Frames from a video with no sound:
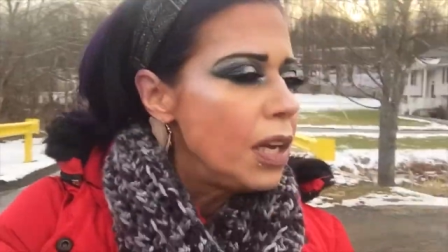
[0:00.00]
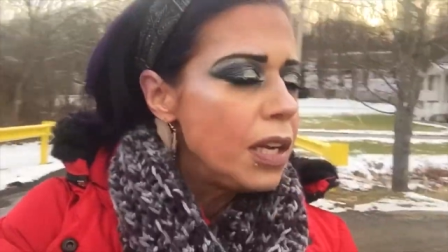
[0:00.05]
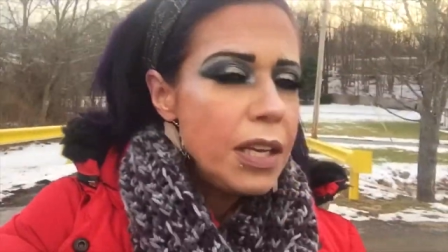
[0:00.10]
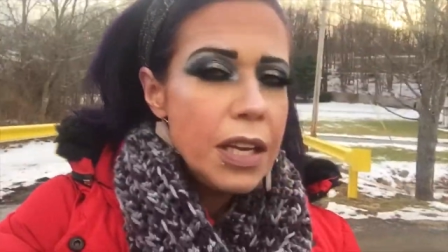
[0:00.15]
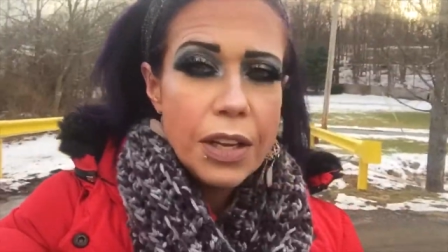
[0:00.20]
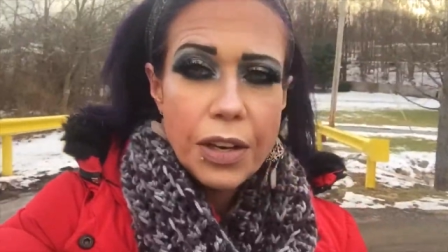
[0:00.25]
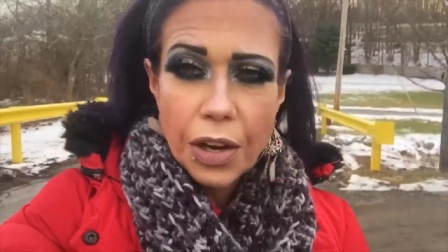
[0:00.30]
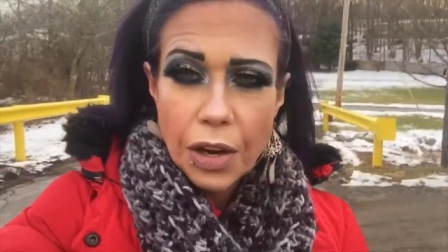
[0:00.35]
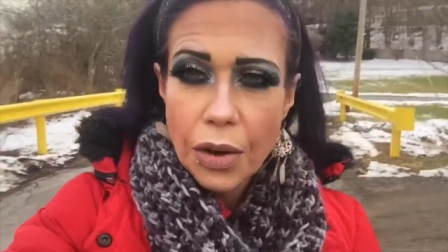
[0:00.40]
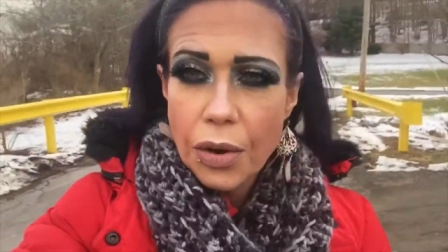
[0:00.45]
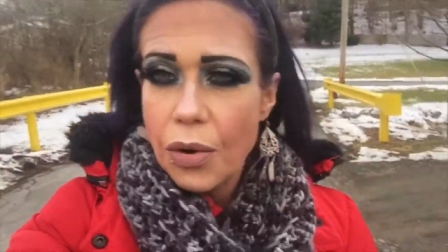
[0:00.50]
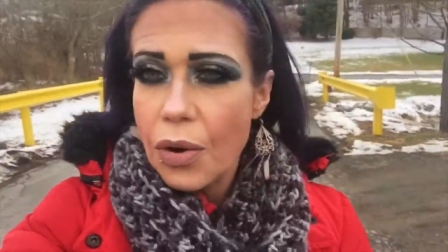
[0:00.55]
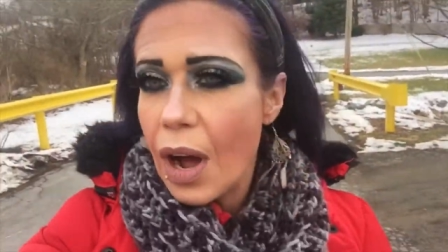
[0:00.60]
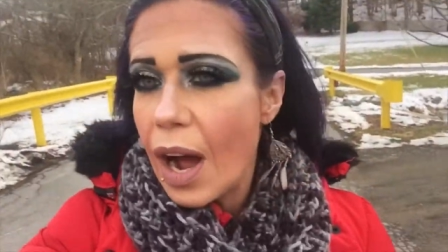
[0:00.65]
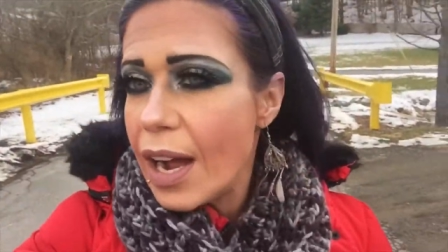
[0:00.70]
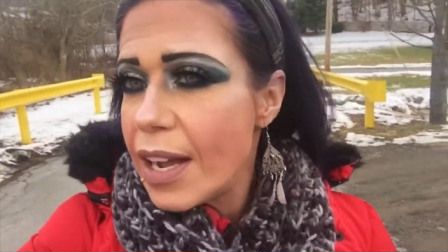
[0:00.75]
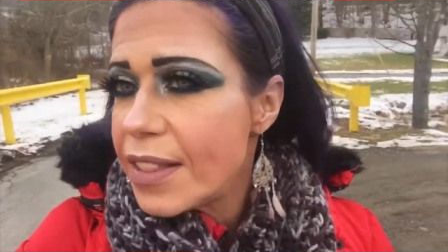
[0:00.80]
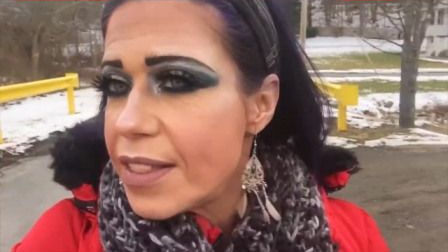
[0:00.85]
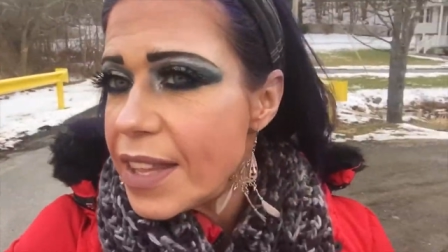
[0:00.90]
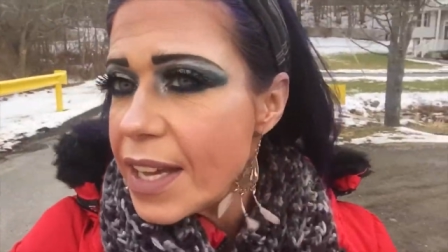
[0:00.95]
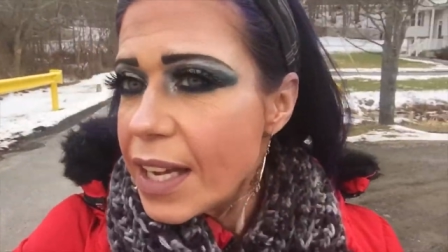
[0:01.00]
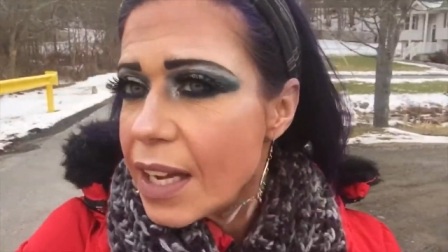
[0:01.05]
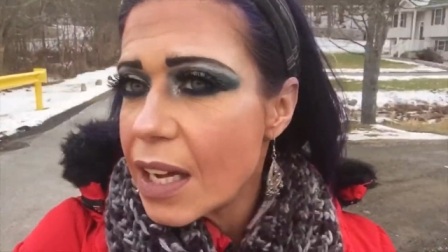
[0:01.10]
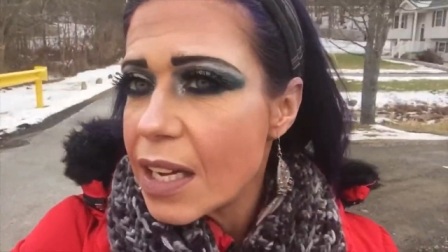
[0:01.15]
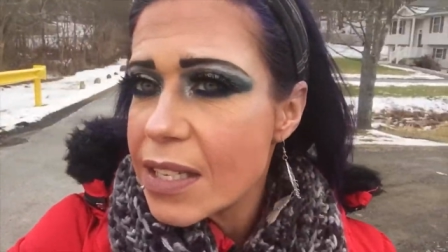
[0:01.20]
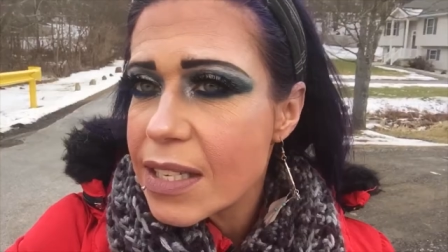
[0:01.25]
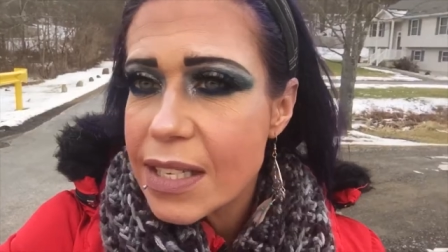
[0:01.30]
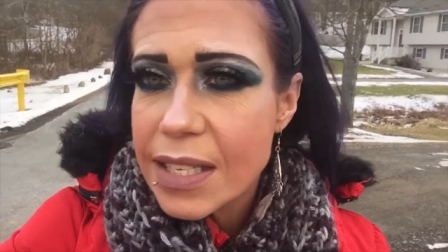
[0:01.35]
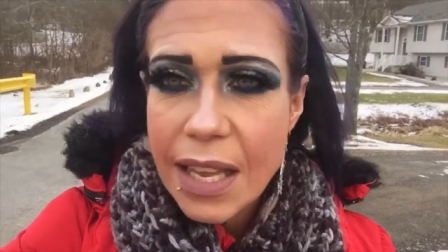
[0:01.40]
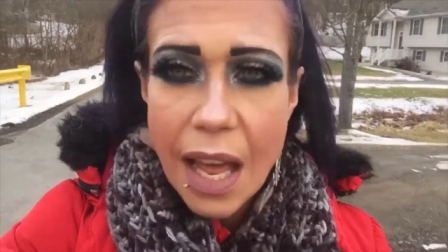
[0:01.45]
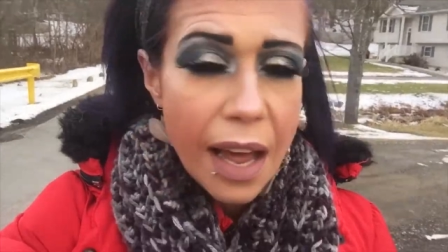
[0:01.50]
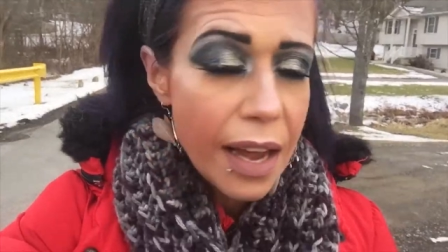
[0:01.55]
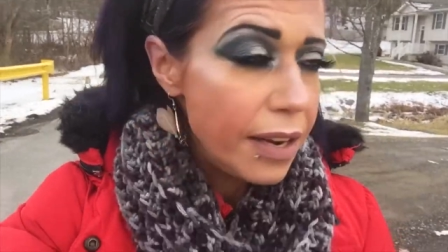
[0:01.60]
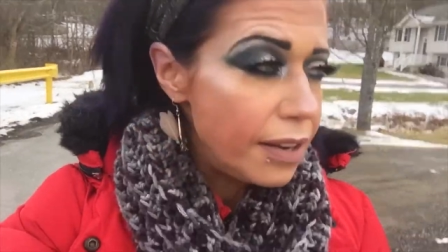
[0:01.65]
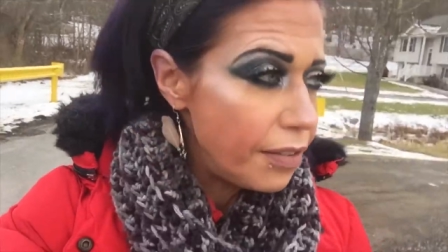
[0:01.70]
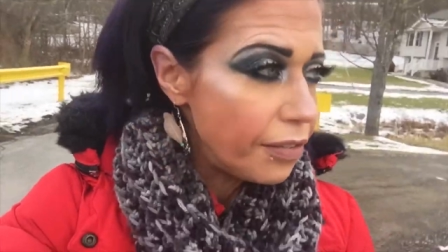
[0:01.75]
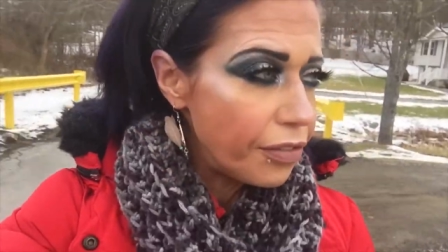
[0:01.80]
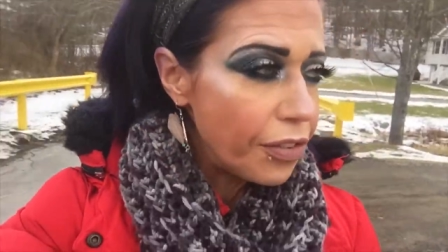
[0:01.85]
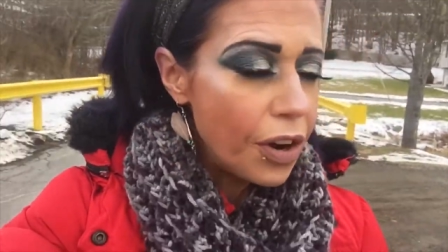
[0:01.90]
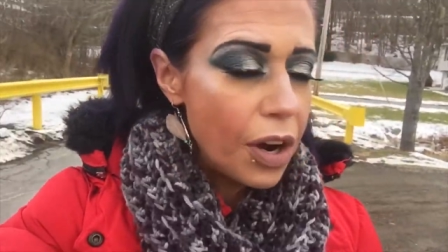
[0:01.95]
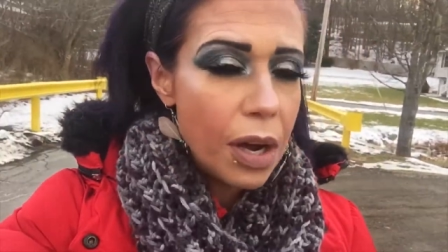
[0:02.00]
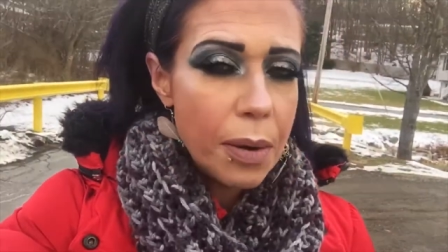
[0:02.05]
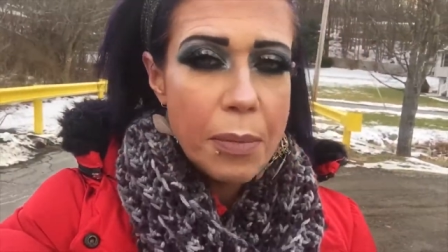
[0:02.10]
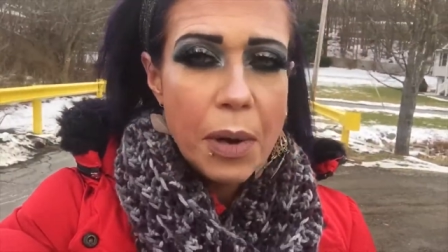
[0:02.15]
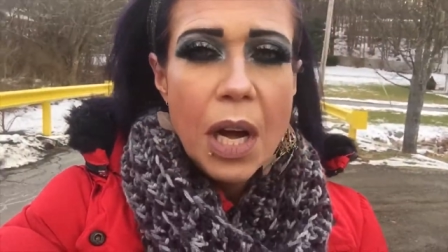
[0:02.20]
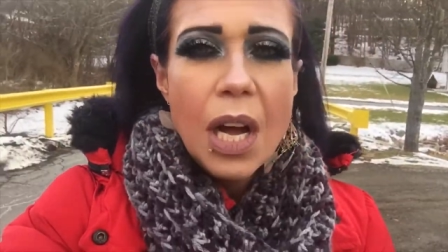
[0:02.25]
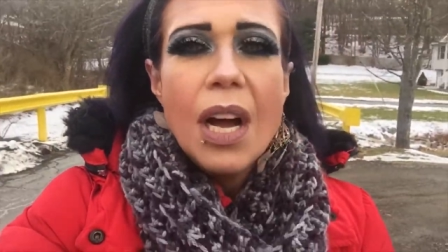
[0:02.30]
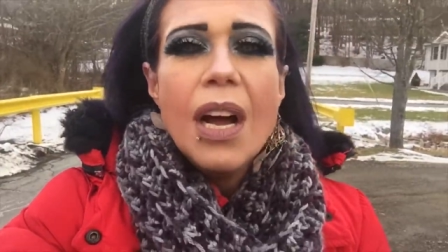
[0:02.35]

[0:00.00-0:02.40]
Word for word: you know I think aside from